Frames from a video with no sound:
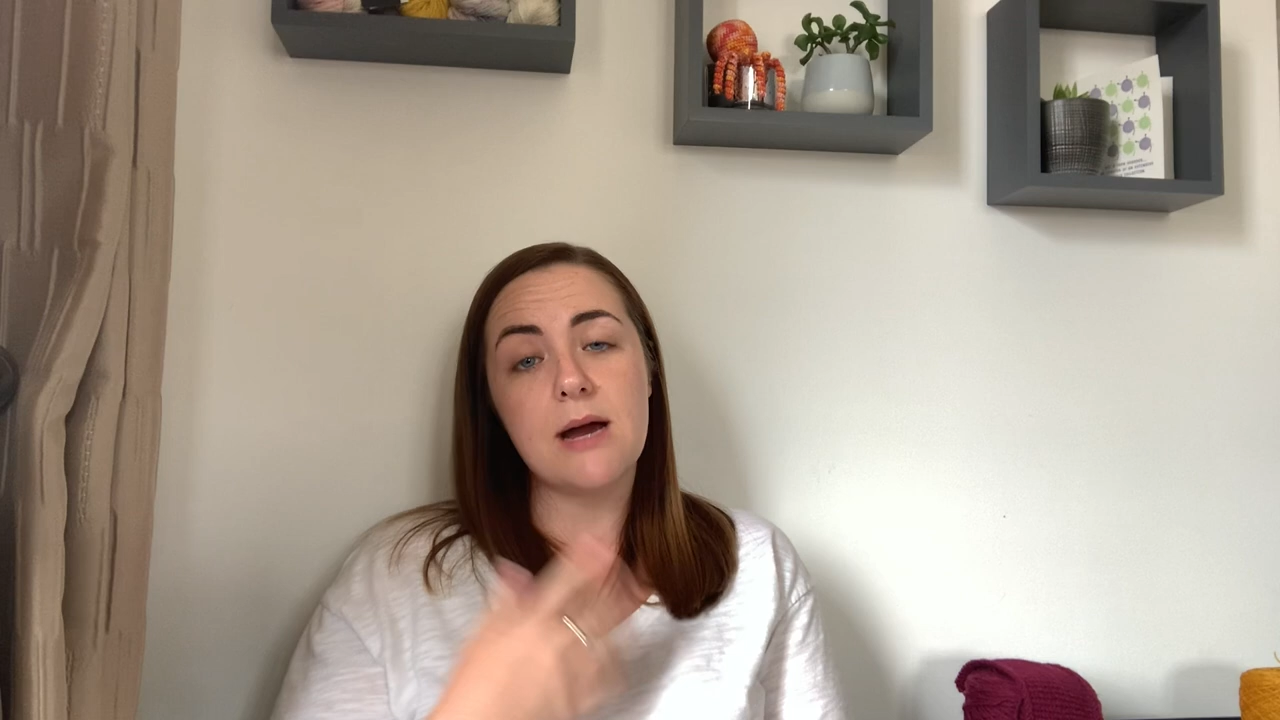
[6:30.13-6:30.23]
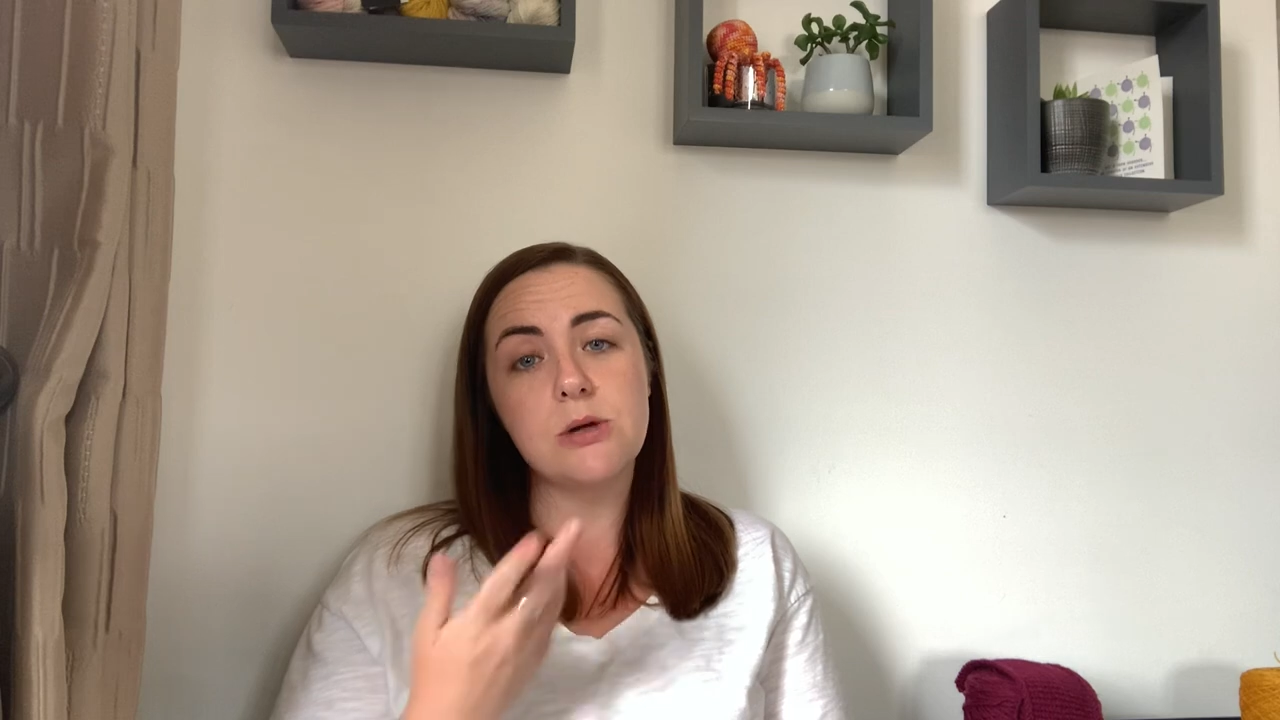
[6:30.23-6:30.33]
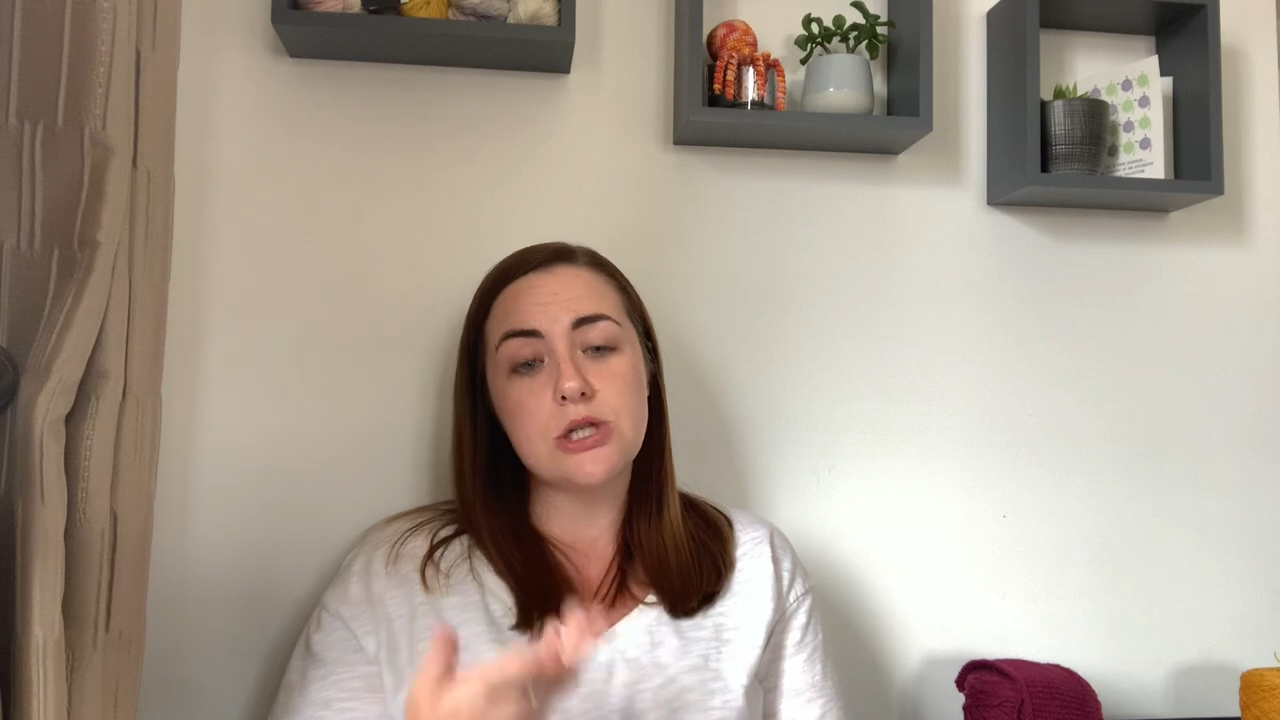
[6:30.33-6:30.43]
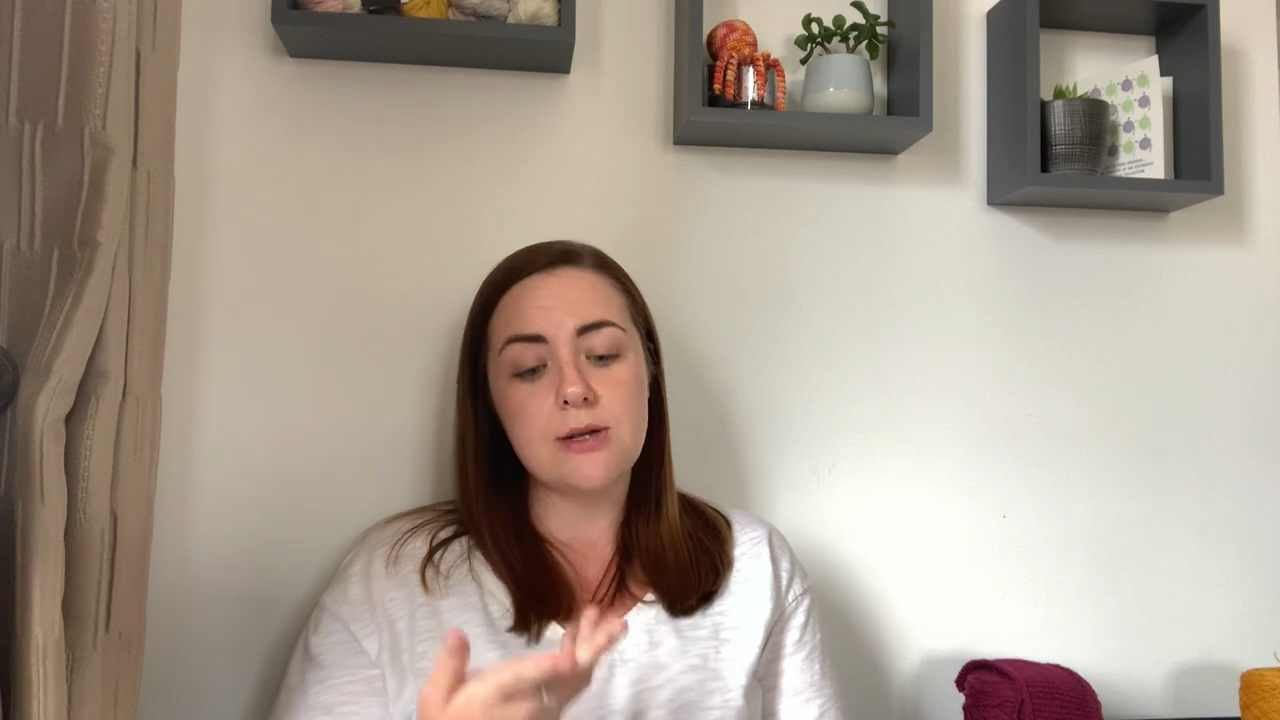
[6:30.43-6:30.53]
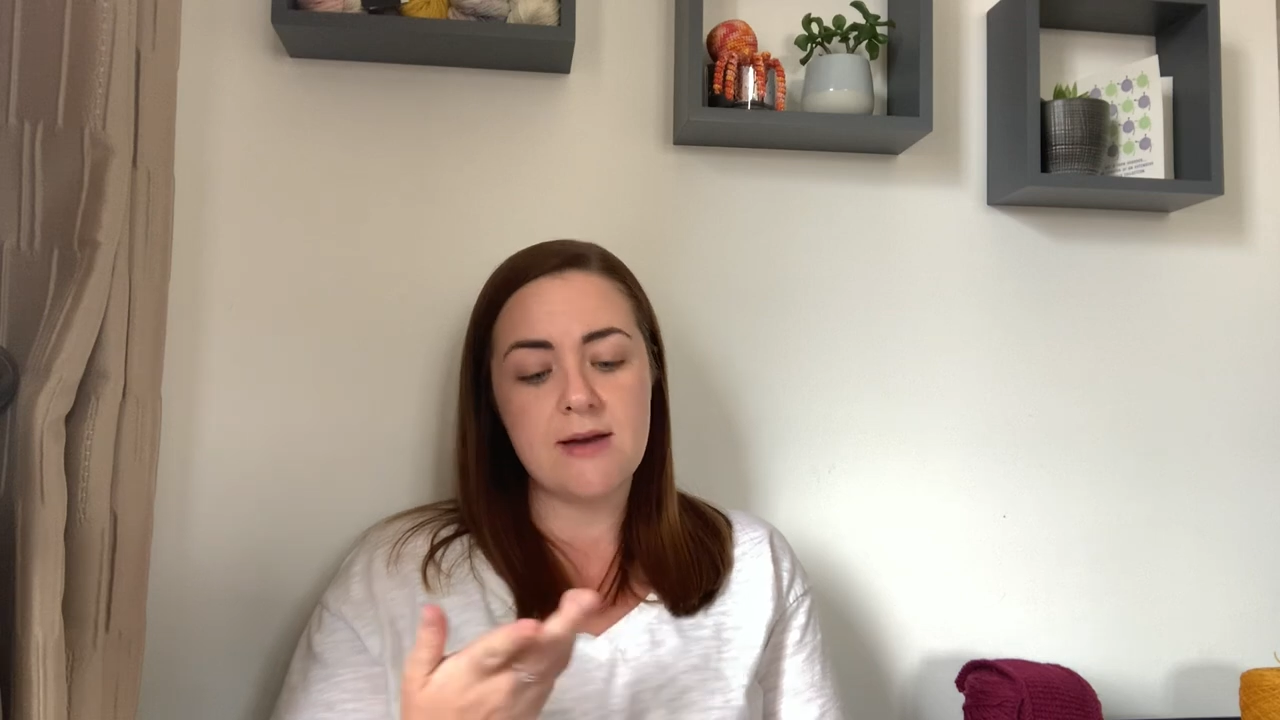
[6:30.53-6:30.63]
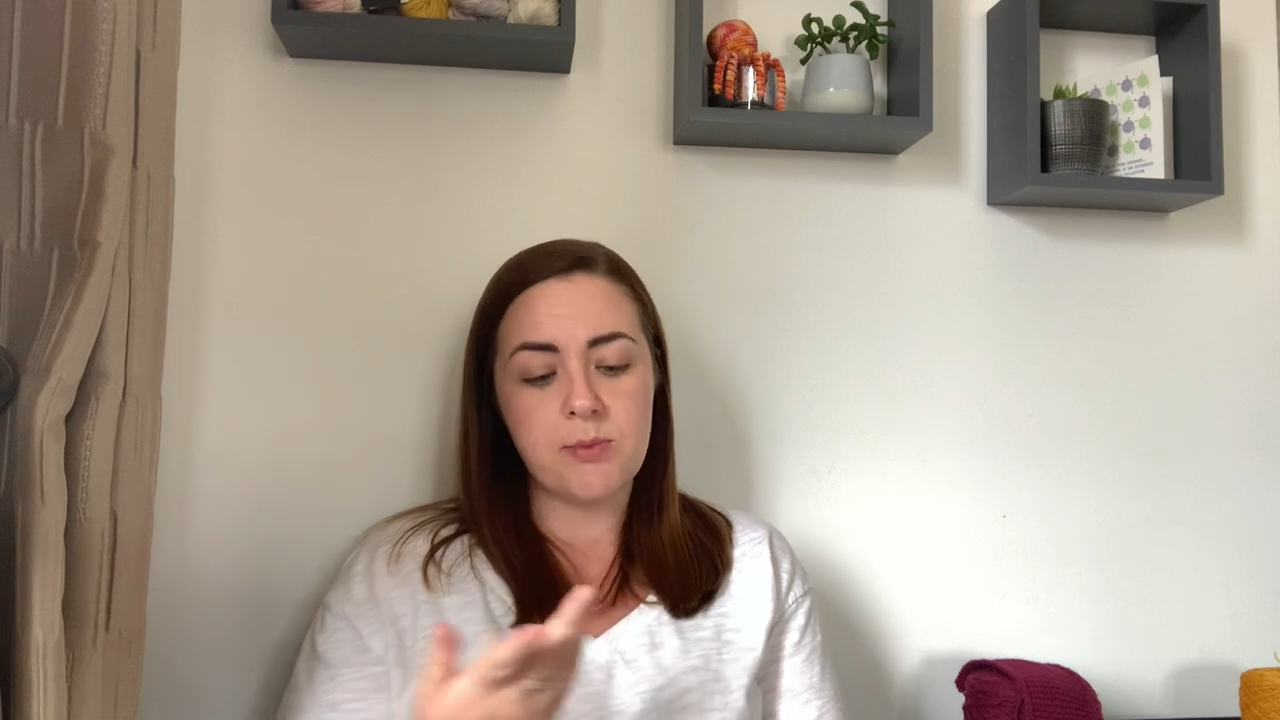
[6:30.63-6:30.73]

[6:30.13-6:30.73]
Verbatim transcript: I don't have a